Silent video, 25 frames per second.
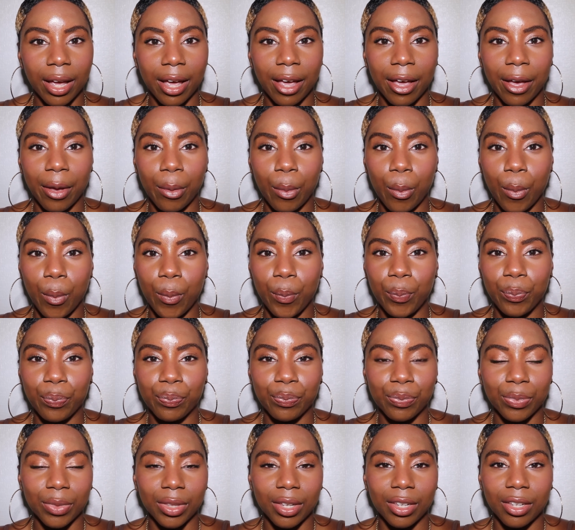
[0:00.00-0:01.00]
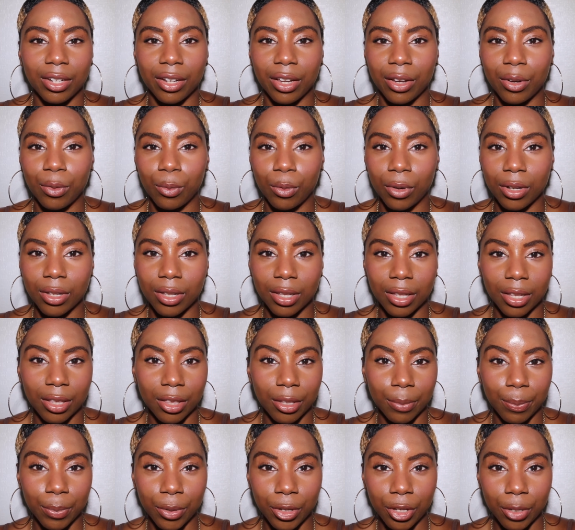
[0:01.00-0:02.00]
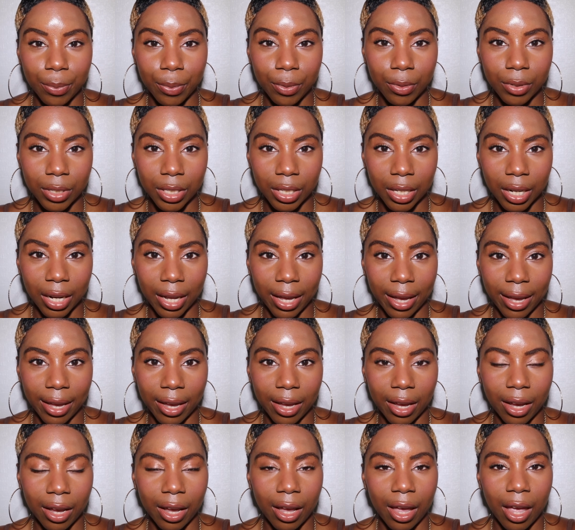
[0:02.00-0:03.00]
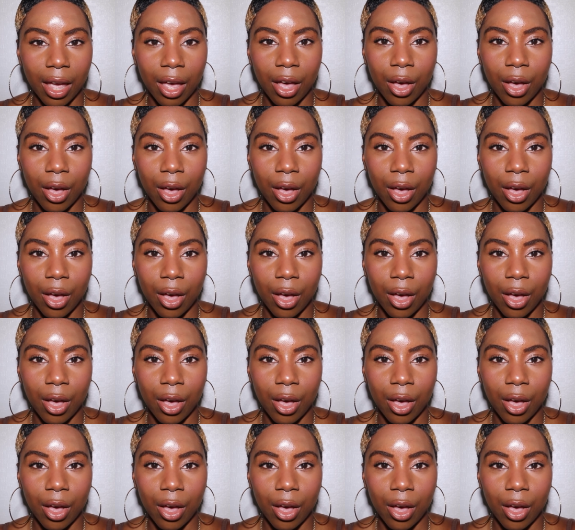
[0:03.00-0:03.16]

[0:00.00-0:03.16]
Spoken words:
what the pupils are like,